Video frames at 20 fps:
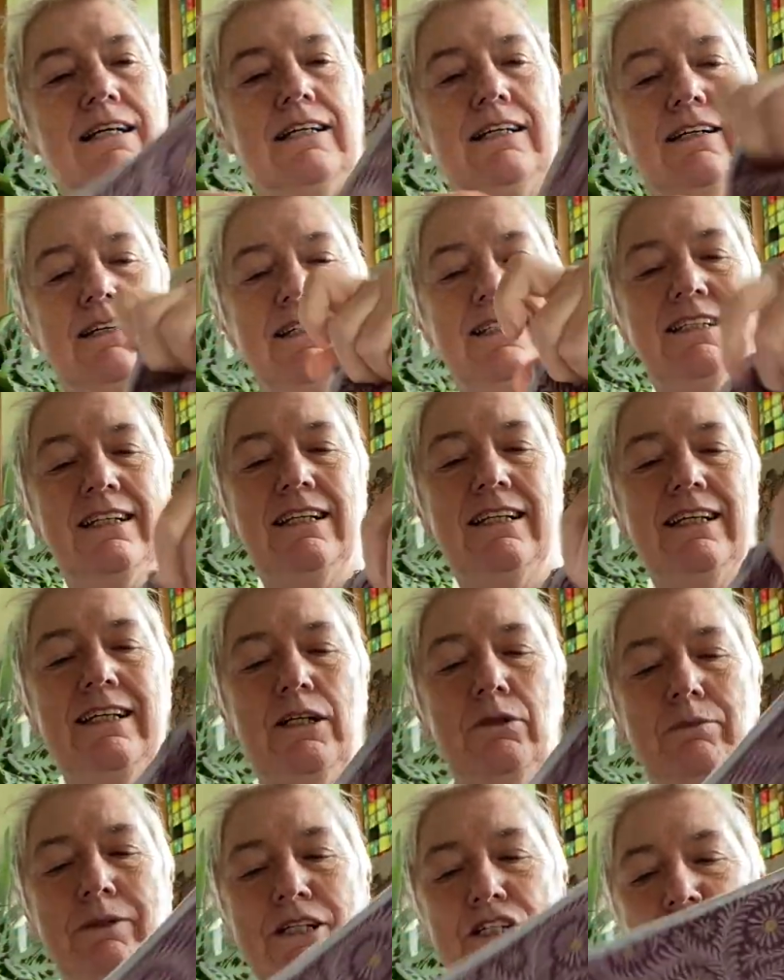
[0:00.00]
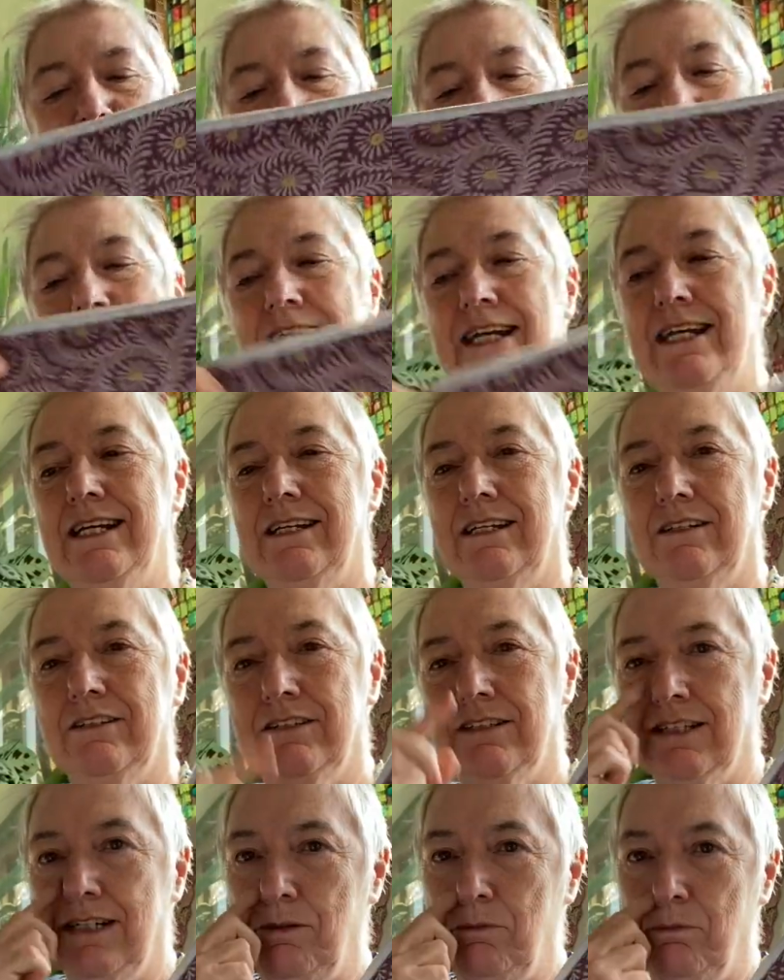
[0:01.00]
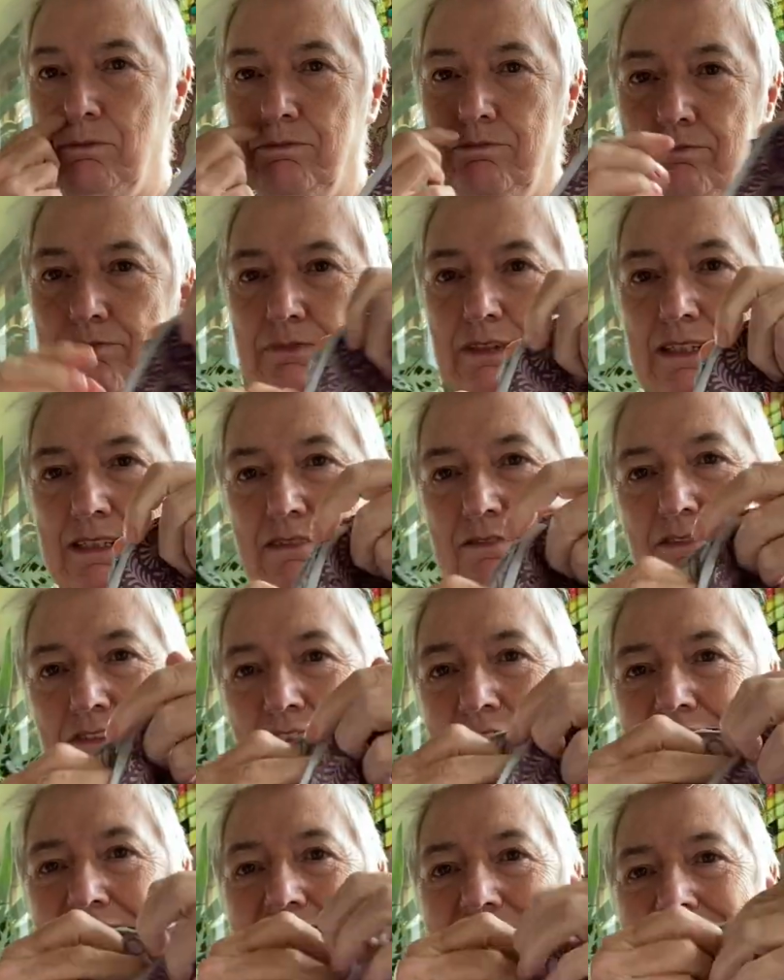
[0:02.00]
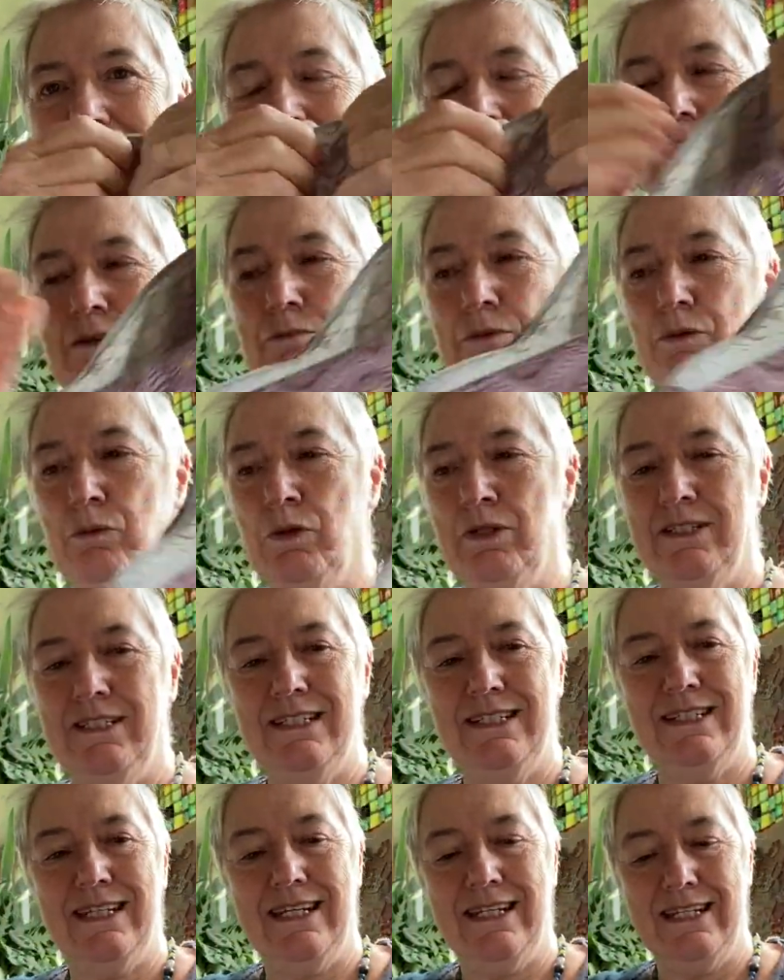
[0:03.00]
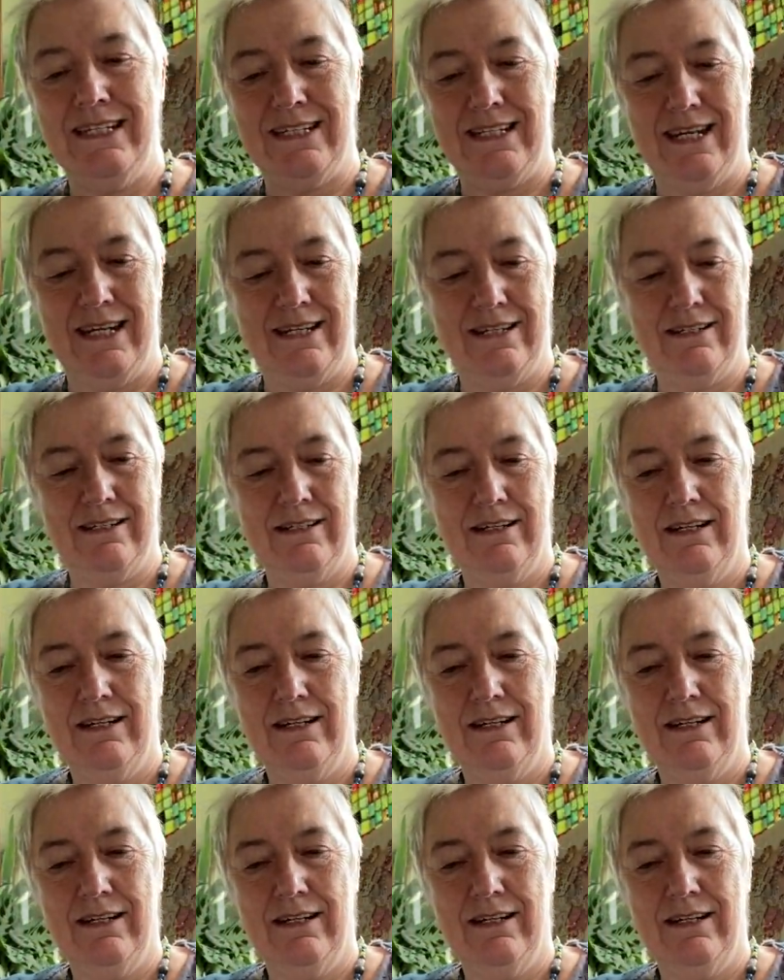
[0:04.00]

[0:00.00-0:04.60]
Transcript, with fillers: Now it's a little bit tricky because it, it, to get it in, but once it's in, it's in.